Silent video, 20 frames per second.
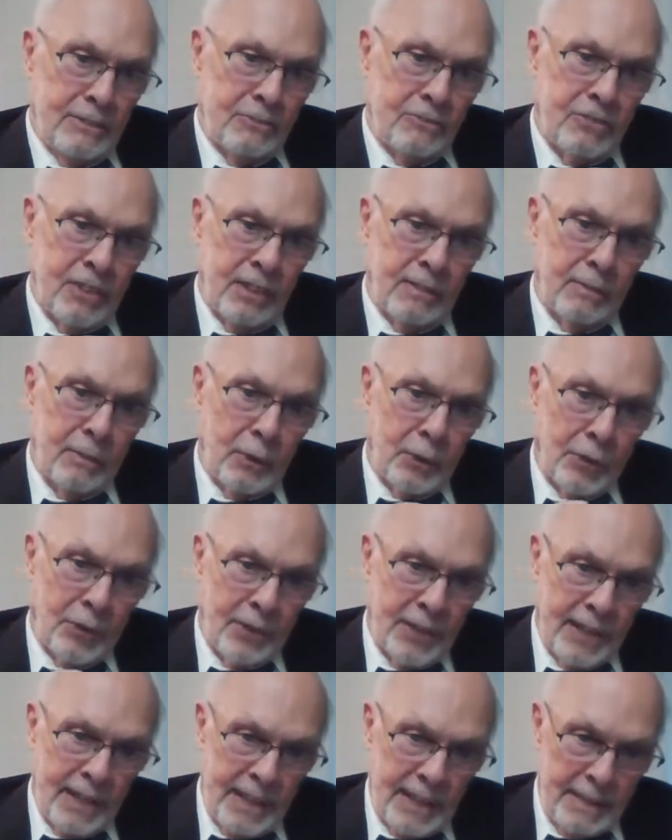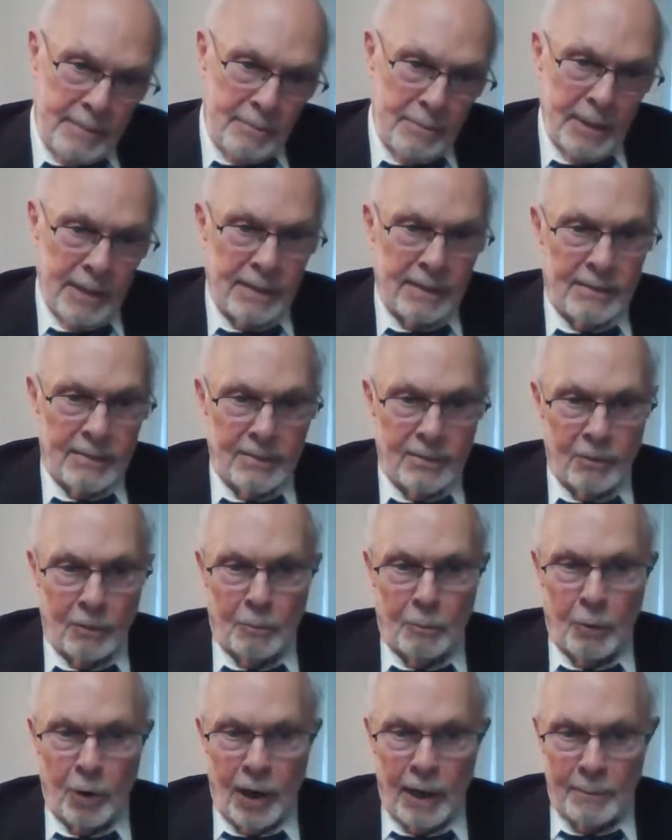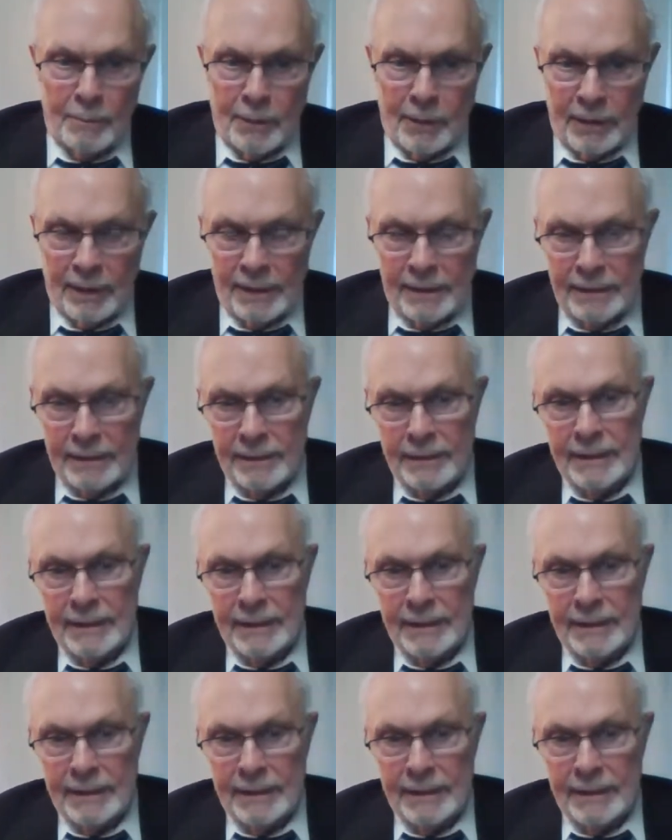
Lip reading: general theme that's so popular?